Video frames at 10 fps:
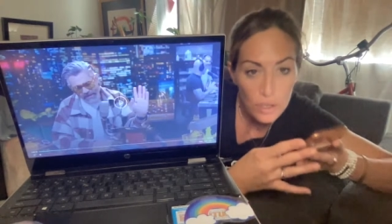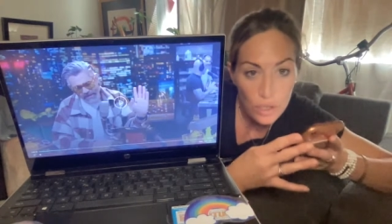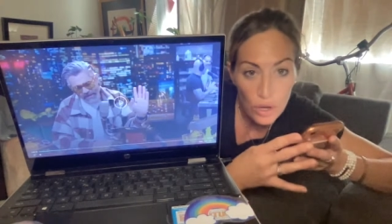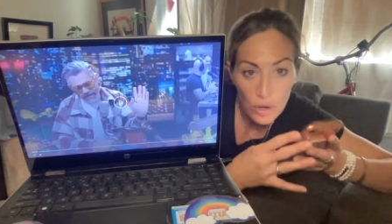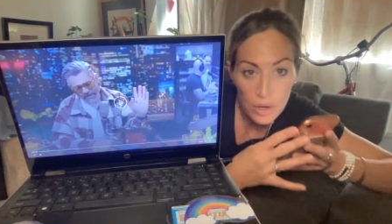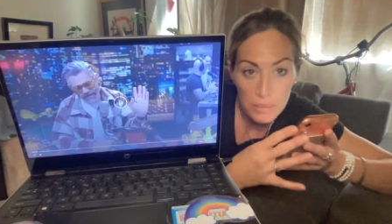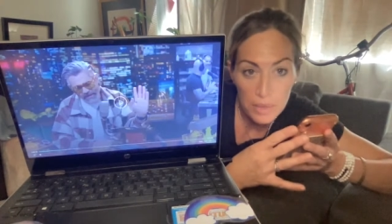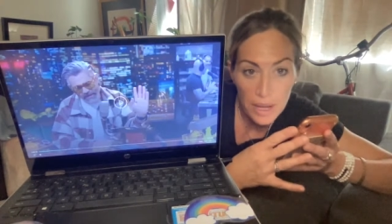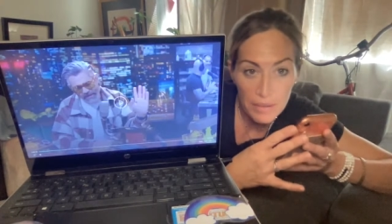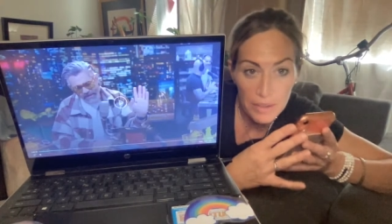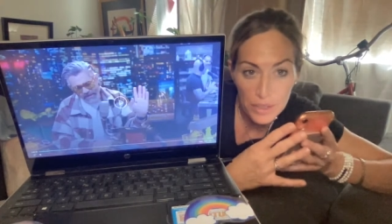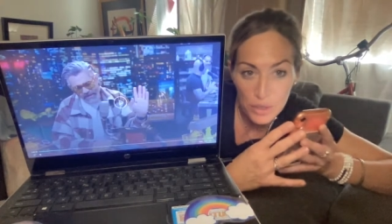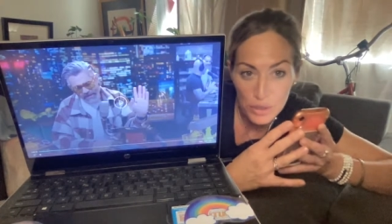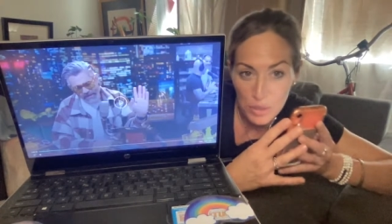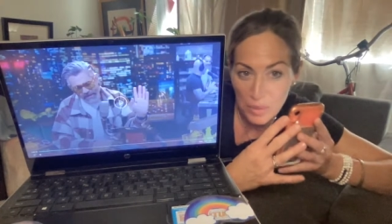Yo, I'm live on
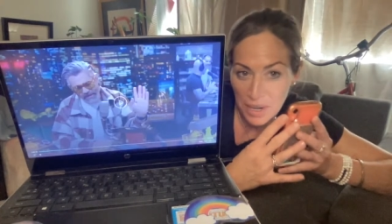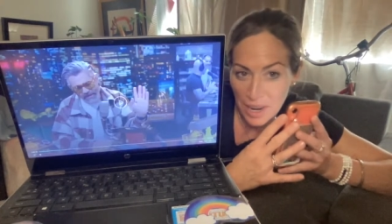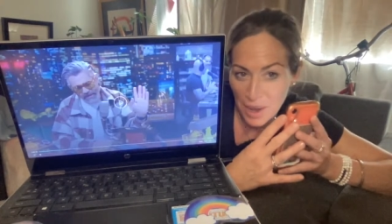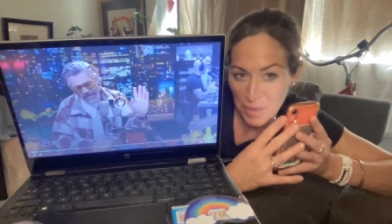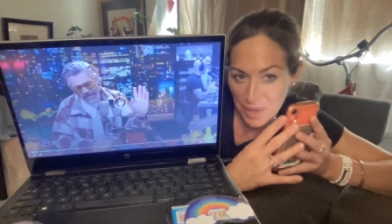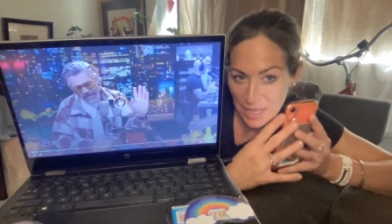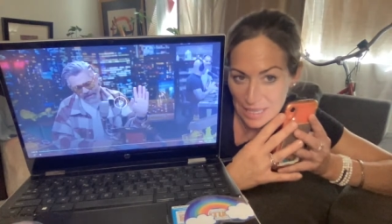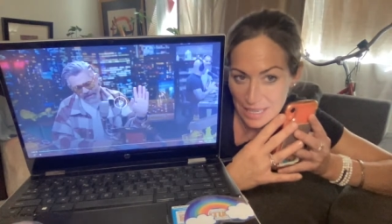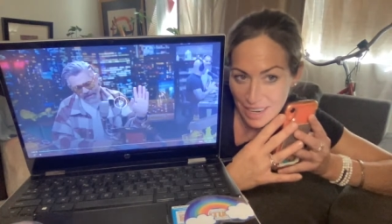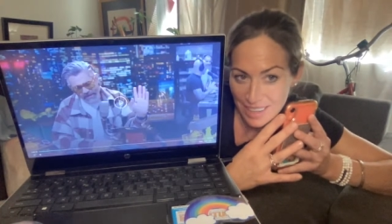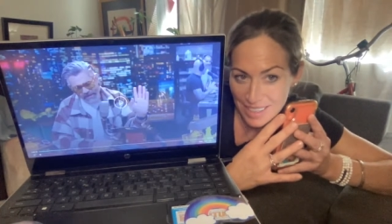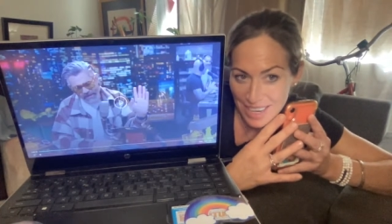YouTube right now. I'd like to tear it